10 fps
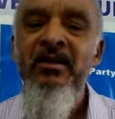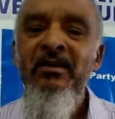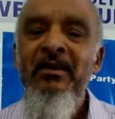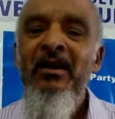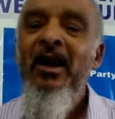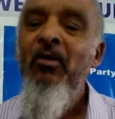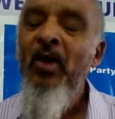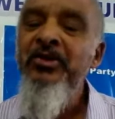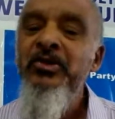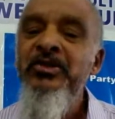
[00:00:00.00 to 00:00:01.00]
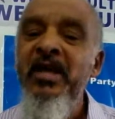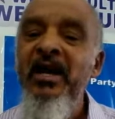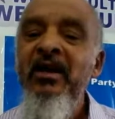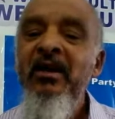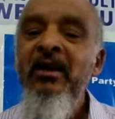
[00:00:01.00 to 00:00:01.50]
I want to say,
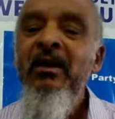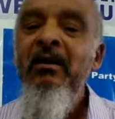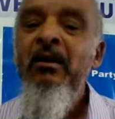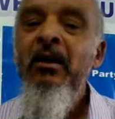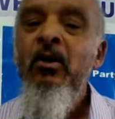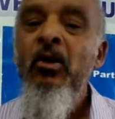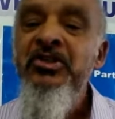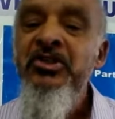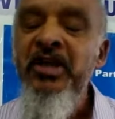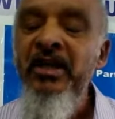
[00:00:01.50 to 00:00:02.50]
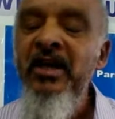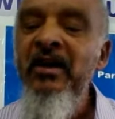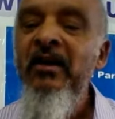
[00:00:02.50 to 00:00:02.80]
consider